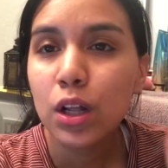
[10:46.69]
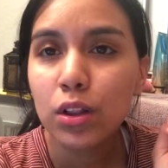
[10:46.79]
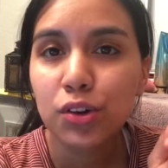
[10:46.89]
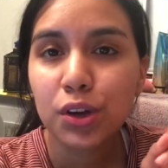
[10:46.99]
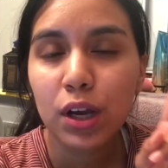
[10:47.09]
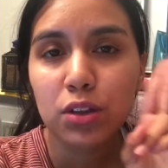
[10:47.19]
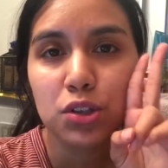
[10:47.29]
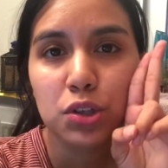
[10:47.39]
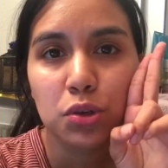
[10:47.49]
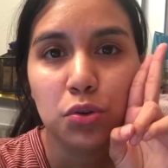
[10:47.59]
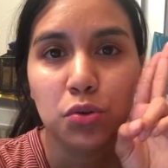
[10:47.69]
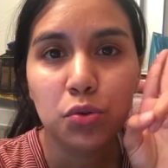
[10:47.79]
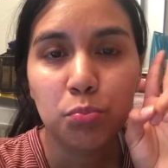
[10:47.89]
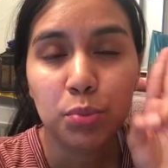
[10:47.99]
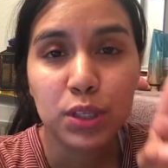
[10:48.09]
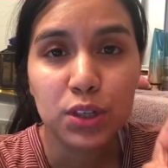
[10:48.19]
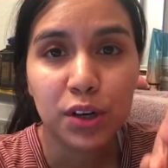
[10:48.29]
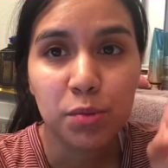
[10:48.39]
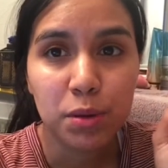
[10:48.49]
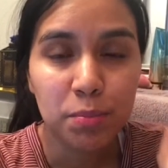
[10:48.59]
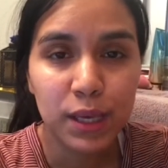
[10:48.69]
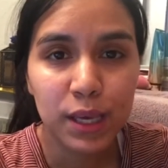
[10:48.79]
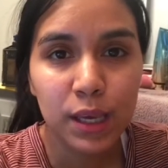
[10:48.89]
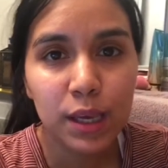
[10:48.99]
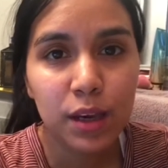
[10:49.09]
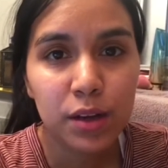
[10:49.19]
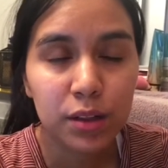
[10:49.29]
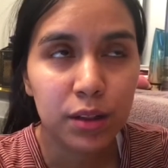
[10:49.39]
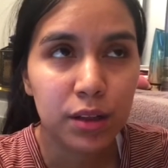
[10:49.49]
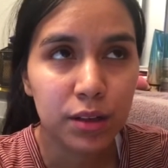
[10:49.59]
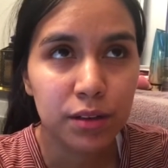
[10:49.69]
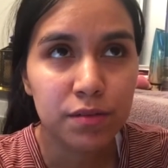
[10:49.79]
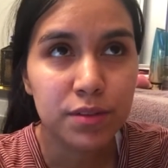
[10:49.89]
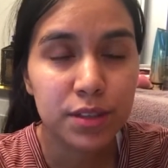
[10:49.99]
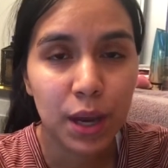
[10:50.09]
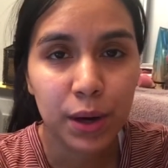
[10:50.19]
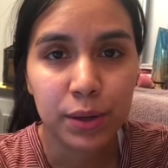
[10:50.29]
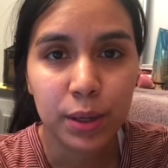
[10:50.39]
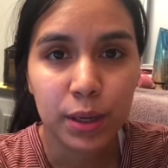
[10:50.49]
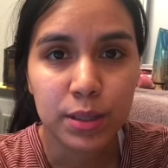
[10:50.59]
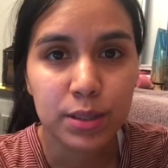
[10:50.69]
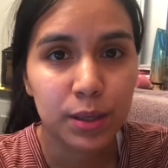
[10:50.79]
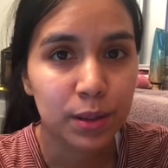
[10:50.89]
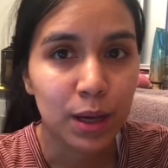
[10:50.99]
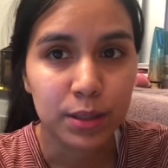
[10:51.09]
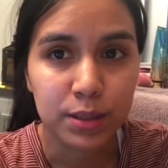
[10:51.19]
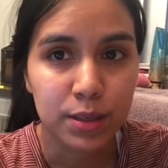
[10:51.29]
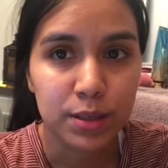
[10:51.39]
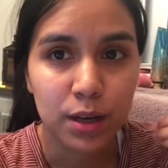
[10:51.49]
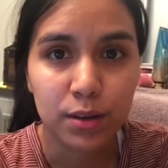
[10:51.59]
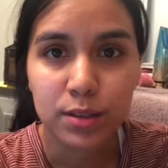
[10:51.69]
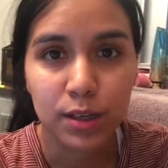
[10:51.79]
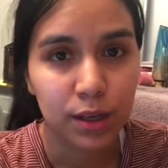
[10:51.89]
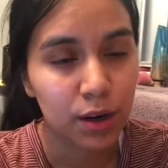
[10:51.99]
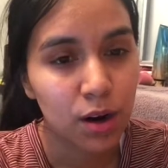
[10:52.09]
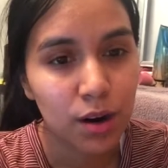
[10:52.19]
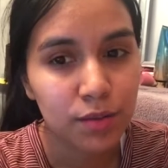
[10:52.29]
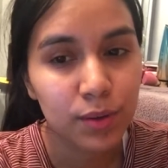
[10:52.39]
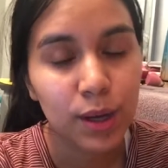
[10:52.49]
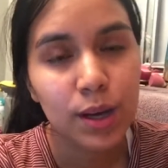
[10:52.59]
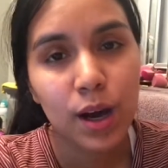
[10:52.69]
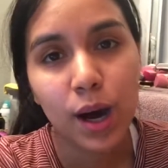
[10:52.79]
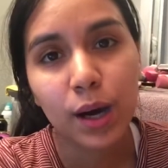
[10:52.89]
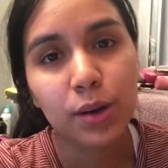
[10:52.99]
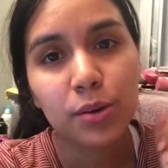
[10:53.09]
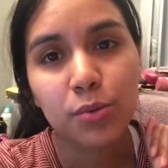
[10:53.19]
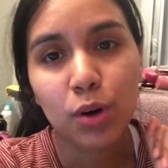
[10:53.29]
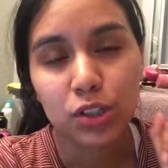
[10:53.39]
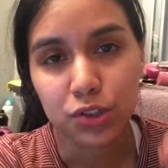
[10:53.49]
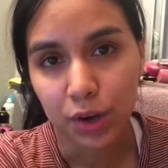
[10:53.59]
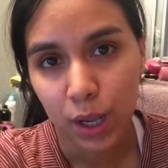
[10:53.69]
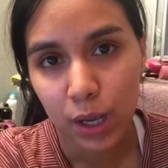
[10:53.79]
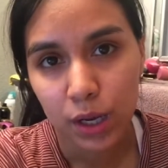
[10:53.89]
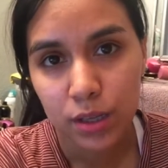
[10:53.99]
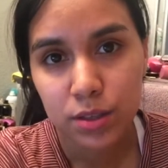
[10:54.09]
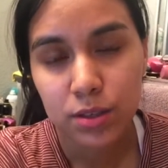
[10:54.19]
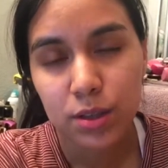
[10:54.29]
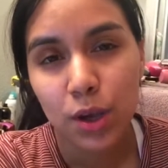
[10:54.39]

learning how to put on a ppe gloves hairnet glasses how to take it off how to wash your hands